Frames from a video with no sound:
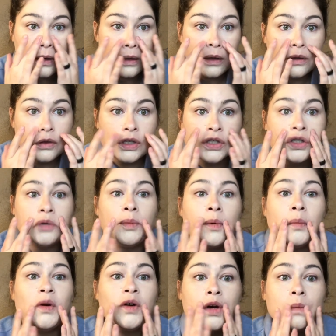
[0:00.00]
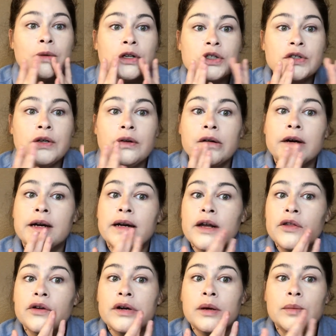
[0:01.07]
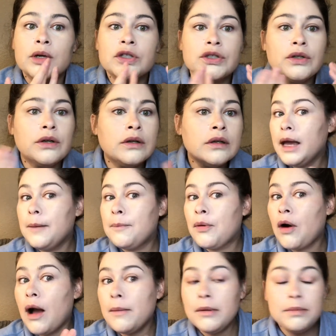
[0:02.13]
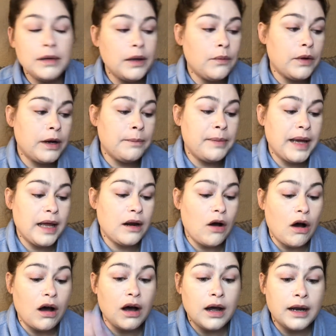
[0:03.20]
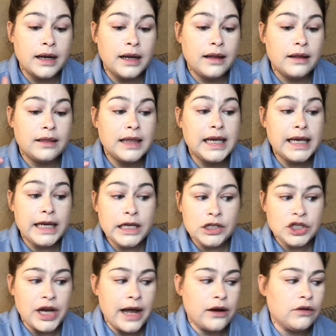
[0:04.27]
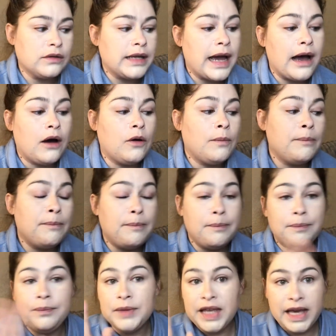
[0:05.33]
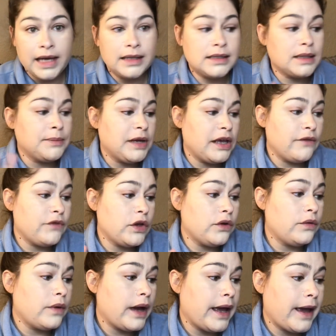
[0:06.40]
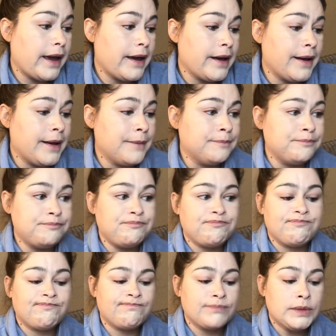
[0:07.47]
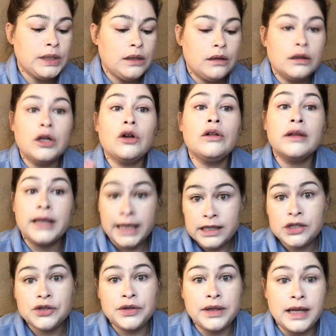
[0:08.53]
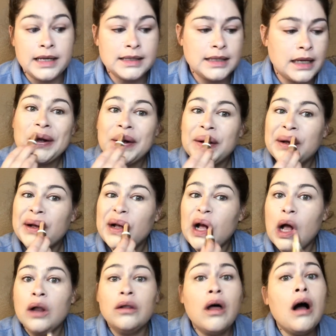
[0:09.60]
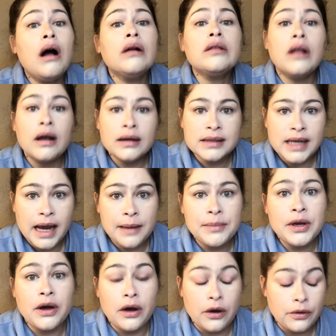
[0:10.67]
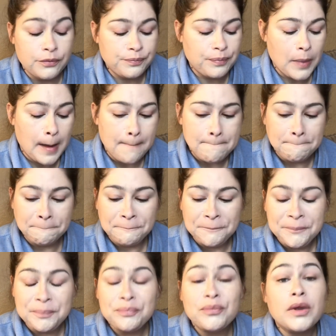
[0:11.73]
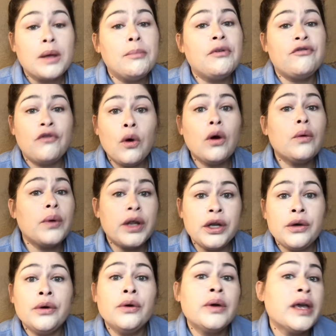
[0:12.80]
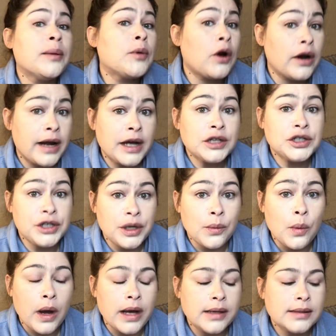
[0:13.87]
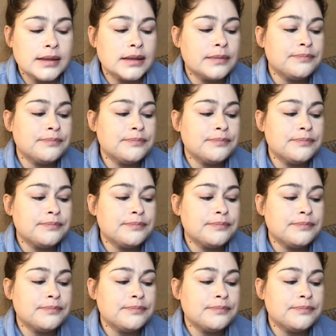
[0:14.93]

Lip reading: the Super Bowl commercial or another commercial, probably would have been on the E channel. Now, kids, let me give you a little history lesson. A long time ago, before we knew who Kim Kardashian was,